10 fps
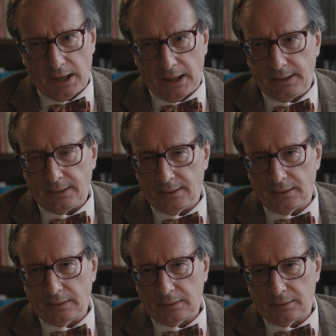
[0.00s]
and
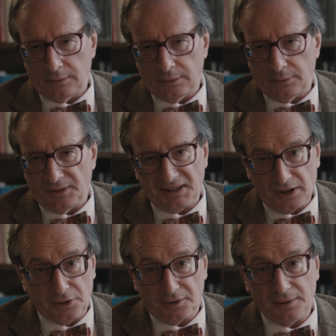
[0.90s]
uh, uh
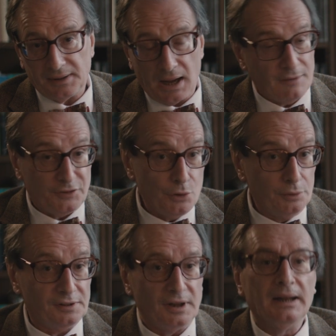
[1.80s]
sciences have
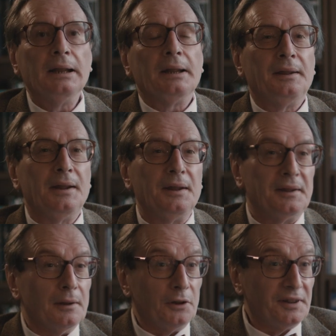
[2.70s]
used
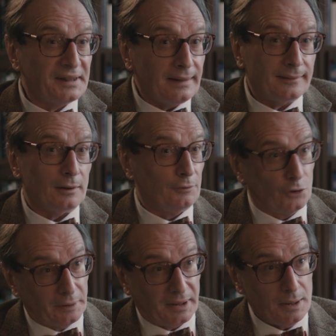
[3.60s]
this set of
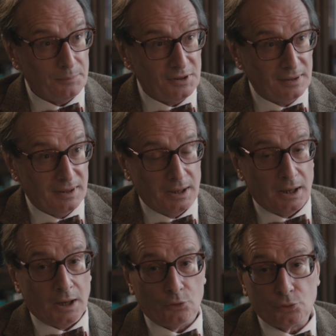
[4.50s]
concepts
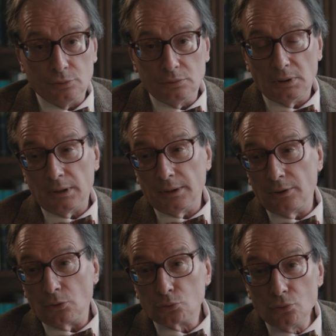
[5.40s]
to uh,
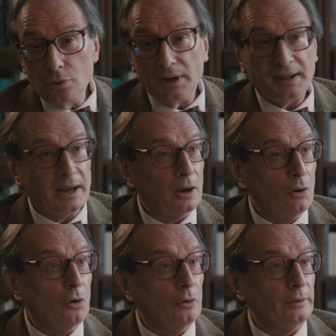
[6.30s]
rule their
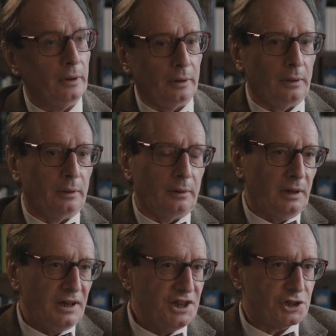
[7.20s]
own, uh,
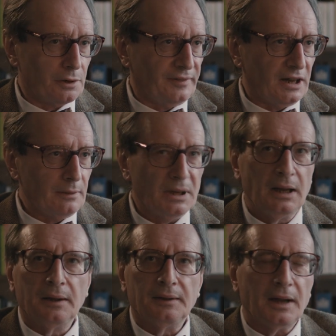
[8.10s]
each of them,
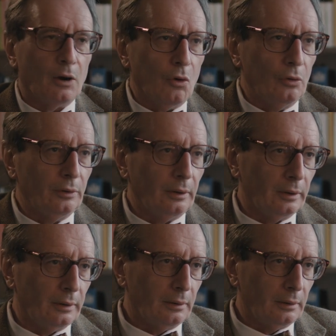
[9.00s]
their own
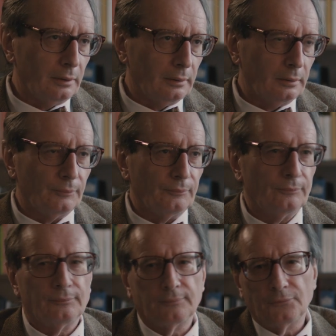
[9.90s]
uh,
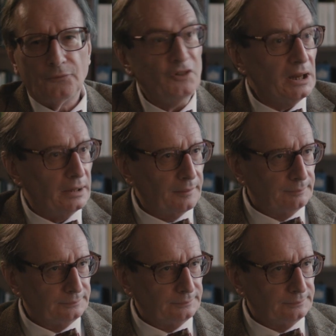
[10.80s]
field.